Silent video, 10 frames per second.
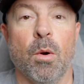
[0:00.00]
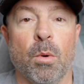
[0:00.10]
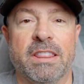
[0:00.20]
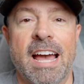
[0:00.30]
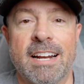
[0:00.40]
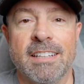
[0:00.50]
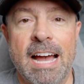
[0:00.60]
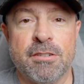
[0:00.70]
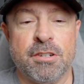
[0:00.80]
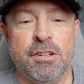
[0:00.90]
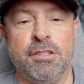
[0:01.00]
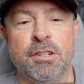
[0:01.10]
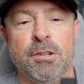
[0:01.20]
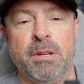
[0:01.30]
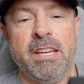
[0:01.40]
What that allows you to
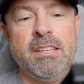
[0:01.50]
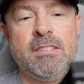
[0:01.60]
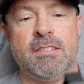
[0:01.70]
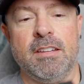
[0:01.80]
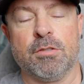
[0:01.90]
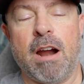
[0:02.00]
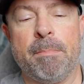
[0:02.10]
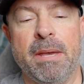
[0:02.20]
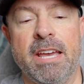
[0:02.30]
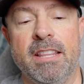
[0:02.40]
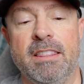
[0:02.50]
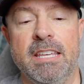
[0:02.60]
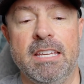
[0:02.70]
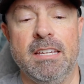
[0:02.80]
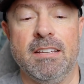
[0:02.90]
do is drop in
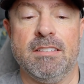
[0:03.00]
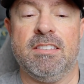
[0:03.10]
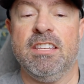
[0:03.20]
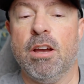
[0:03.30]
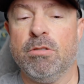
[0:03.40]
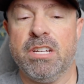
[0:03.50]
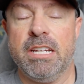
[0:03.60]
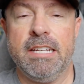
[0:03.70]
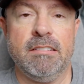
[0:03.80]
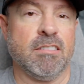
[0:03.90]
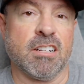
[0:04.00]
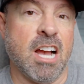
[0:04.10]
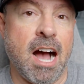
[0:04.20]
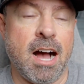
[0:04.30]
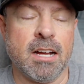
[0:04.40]
the COG
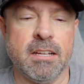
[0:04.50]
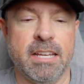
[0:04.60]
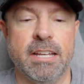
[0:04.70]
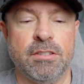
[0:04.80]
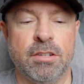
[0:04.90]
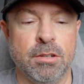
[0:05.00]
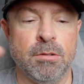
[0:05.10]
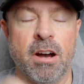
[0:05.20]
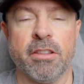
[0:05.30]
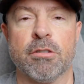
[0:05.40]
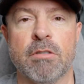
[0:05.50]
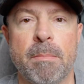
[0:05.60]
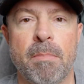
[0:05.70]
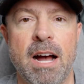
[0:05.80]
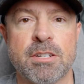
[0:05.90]
cog into other
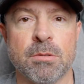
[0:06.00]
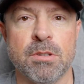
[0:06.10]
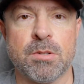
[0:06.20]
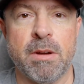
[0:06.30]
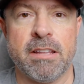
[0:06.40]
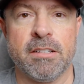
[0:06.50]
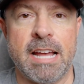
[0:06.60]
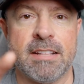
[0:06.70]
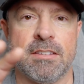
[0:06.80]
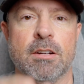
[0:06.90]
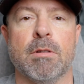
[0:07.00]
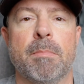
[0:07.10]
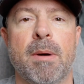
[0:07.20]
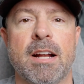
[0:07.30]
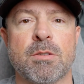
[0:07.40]
grip modules, whether that's a grip
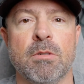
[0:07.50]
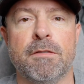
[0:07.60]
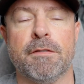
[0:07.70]
module